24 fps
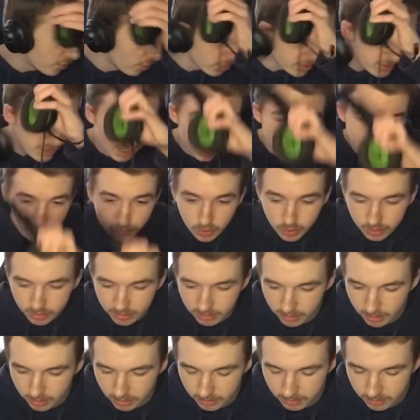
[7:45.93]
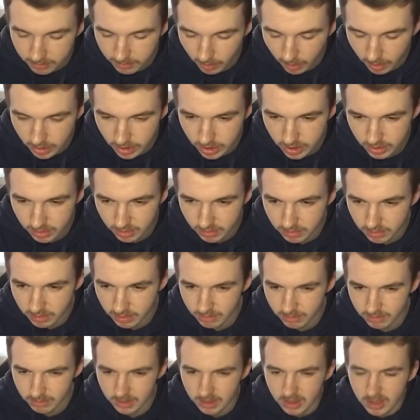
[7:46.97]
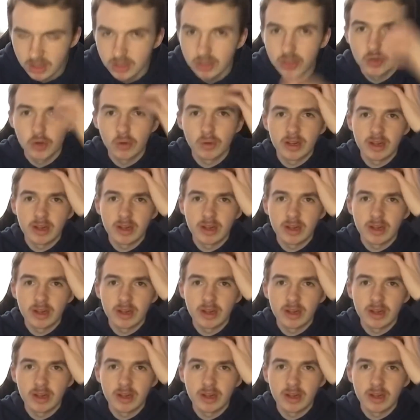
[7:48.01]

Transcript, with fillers: Of course, I'm not gonna watch all the